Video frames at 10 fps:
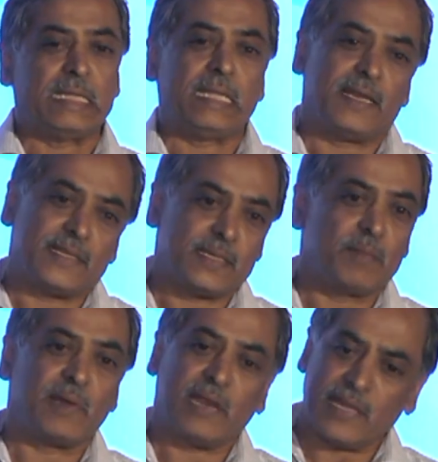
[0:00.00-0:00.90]
There are
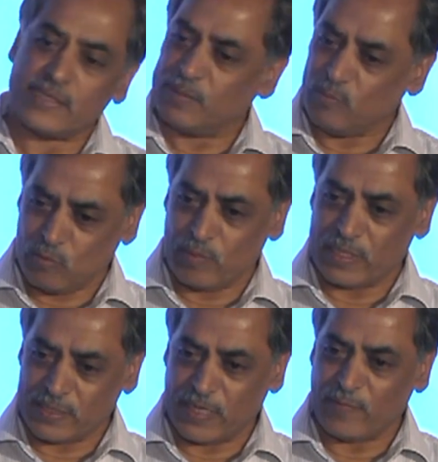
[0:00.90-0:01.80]
some crazy
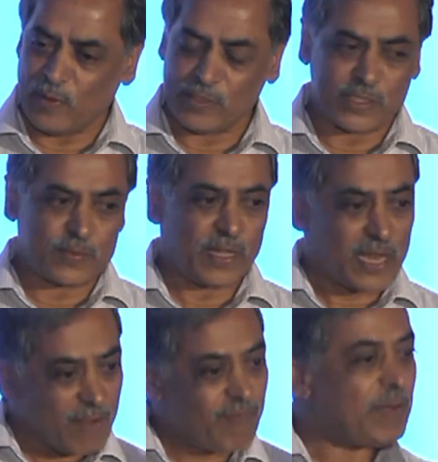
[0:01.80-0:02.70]
movements and watches where
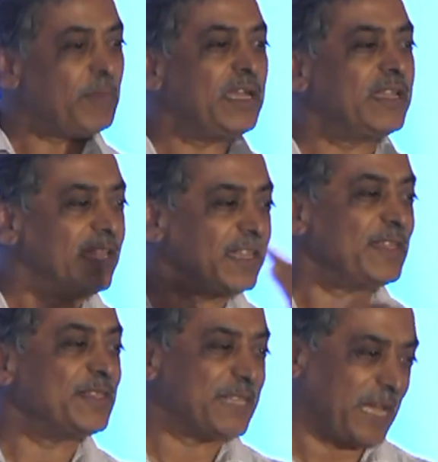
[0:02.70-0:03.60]
every minute there is
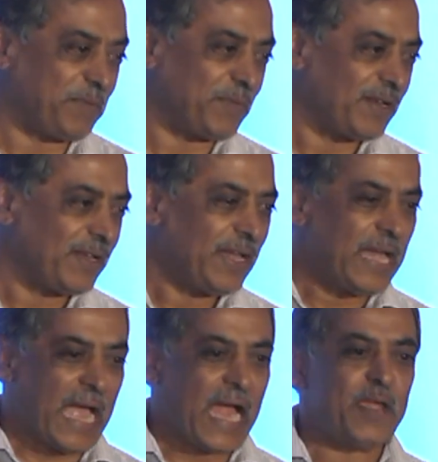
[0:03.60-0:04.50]
a chime.
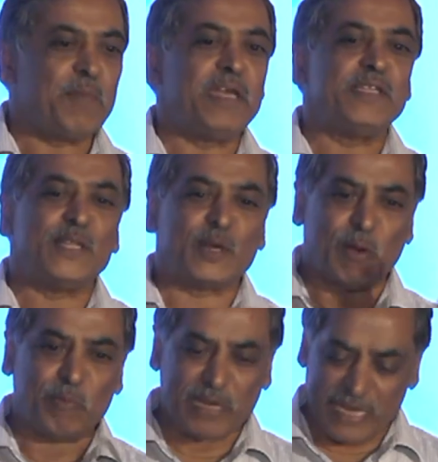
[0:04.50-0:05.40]
I imagine the
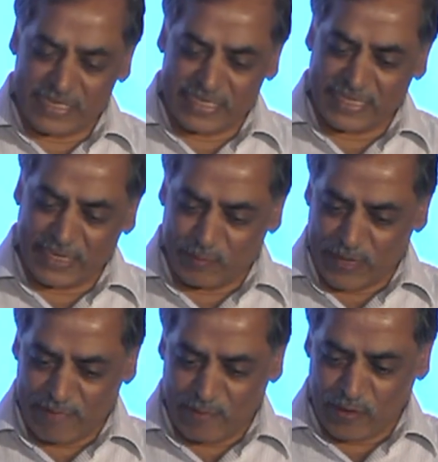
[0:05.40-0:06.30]
complication that would
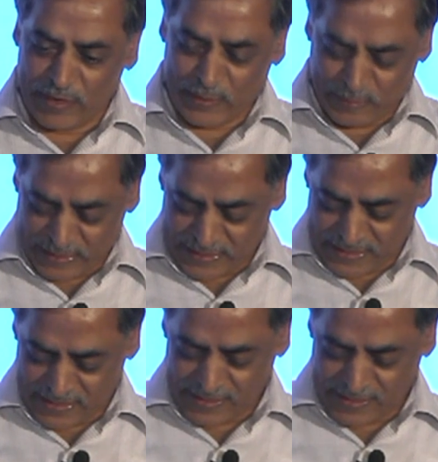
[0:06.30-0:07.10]
have gone into this.